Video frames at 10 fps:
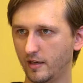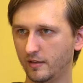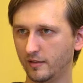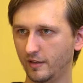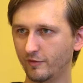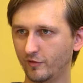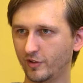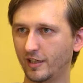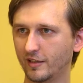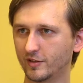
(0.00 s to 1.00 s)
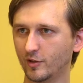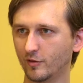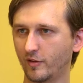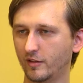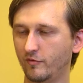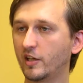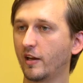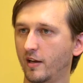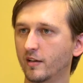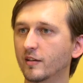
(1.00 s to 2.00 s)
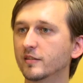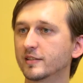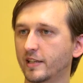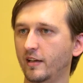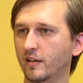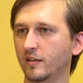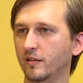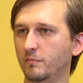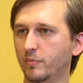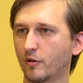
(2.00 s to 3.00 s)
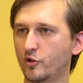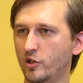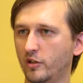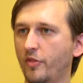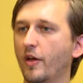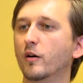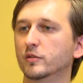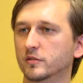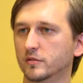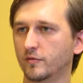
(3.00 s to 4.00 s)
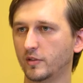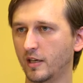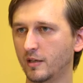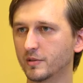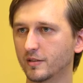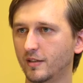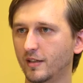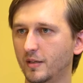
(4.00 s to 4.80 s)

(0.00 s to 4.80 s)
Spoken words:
And even Vitalik told that we can scale blockchain thousands of times,